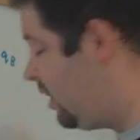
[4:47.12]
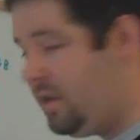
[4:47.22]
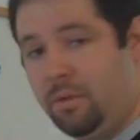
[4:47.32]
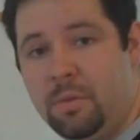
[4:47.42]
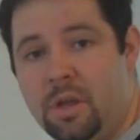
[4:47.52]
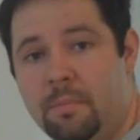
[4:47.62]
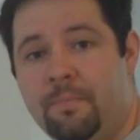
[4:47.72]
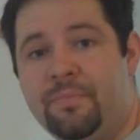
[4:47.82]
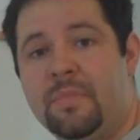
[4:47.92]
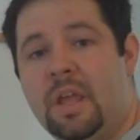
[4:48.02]
Q B.
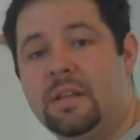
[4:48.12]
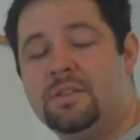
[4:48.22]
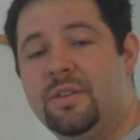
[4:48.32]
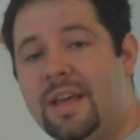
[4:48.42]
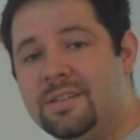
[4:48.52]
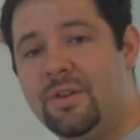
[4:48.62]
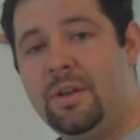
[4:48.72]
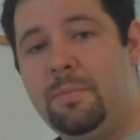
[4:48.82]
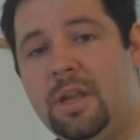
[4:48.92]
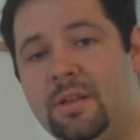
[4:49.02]
And so that's
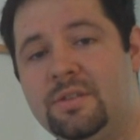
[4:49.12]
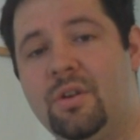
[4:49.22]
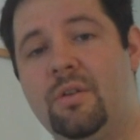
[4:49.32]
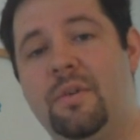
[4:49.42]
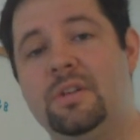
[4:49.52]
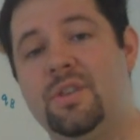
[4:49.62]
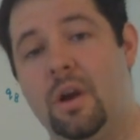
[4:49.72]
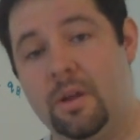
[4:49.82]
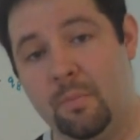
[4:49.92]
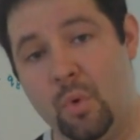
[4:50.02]
going to be sort of our
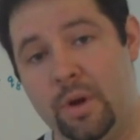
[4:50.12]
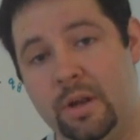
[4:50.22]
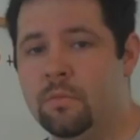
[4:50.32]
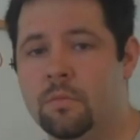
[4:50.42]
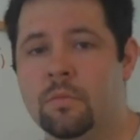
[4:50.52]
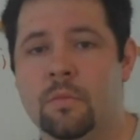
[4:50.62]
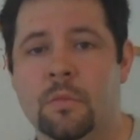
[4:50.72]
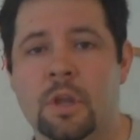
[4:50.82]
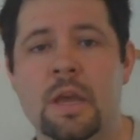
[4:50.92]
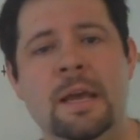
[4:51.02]
starting point.
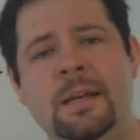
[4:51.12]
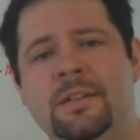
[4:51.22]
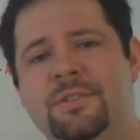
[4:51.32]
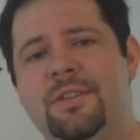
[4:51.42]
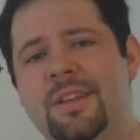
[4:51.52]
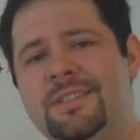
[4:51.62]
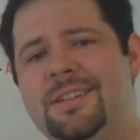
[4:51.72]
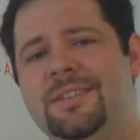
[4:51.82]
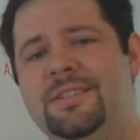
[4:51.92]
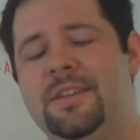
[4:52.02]
So let's
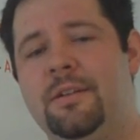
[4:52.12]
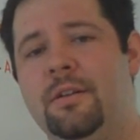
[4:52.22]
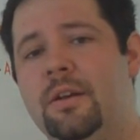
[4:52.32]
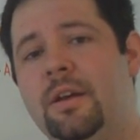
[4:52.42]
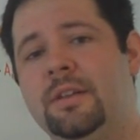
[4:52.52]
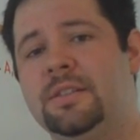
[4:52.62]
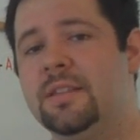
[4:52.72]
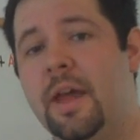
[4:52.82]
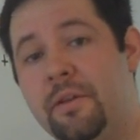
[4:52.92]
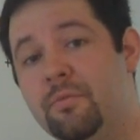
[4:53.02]
consider a
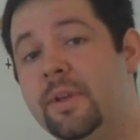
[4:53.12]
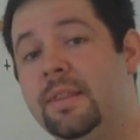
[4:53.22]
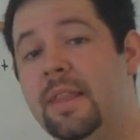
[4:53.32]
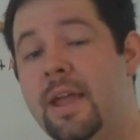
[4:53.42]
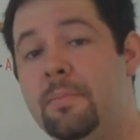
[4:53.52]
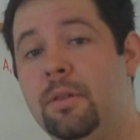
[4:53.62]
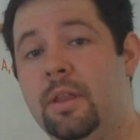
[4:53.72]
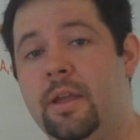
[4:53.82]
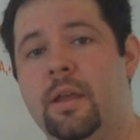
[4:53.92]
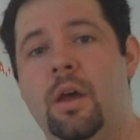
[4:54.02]
slight
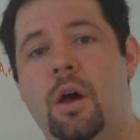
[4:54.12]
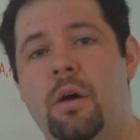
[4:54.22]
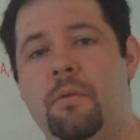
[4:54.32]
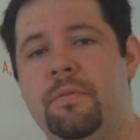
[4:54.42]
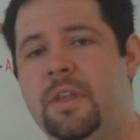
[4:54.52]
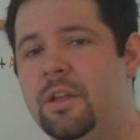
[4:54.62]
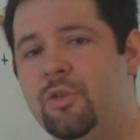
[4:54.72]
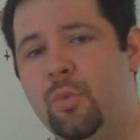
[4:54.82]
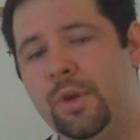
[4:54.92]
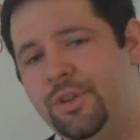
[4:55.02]
relabeling of the
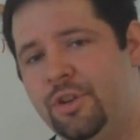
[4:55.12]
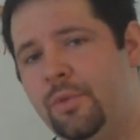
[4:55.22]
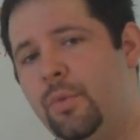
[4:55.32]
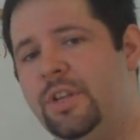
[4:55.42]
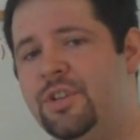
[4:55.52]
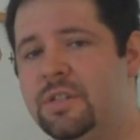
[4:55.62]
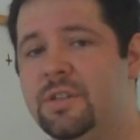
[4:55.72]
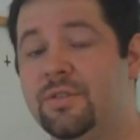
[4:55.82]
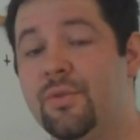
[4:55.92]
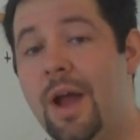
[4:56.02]
intuition that we just
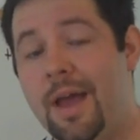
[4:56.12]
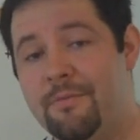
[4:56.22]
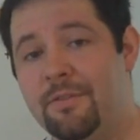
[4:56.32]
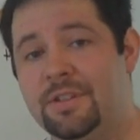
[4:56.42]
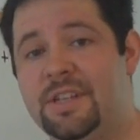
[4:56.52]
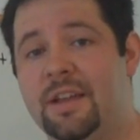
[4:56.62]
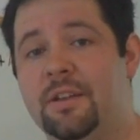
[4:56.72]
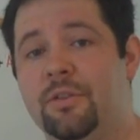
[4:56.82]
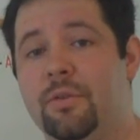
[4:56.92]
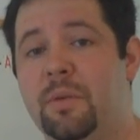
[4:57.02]
described for
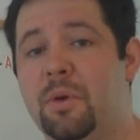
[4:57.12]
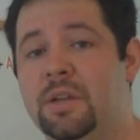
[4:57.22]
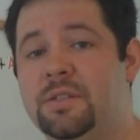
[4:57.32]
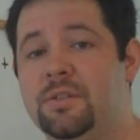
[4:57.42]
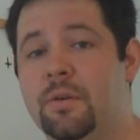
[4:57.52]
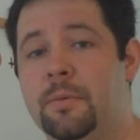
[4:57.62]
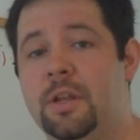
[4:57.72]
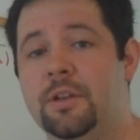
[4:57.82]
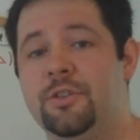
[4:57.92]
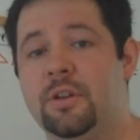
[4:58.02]
second degree price
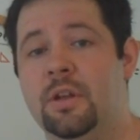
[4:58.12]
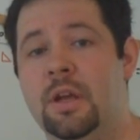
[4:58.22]
discrimination.